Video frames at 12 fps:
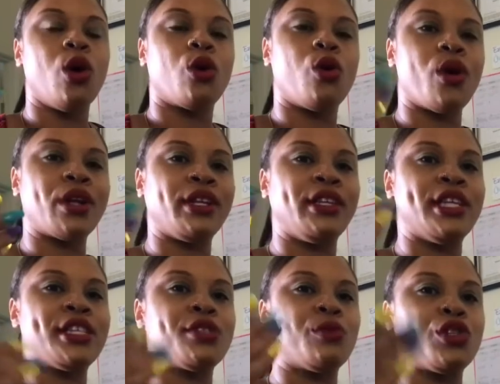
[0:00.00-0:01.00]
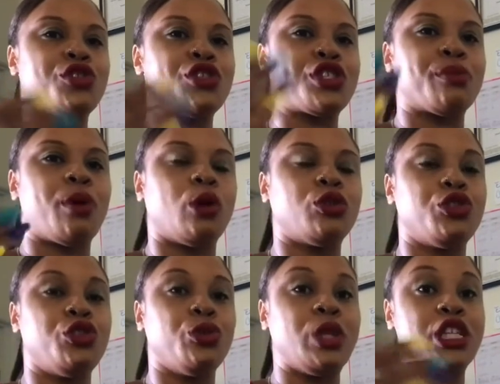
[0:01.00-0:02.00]
Courtney, this is what you're supposed to
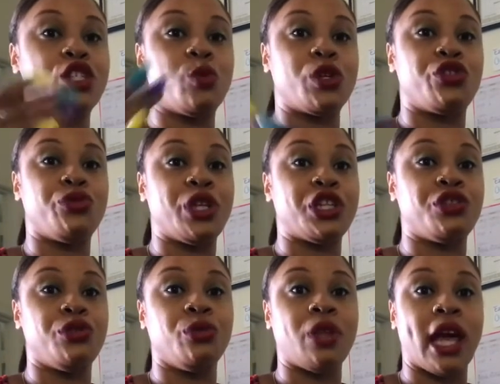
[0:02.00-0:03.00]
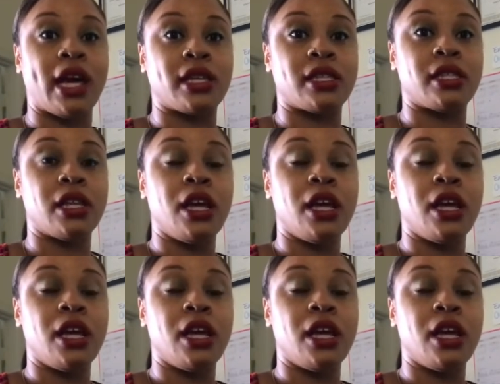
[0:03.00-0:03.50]
do. This is what you need to do next.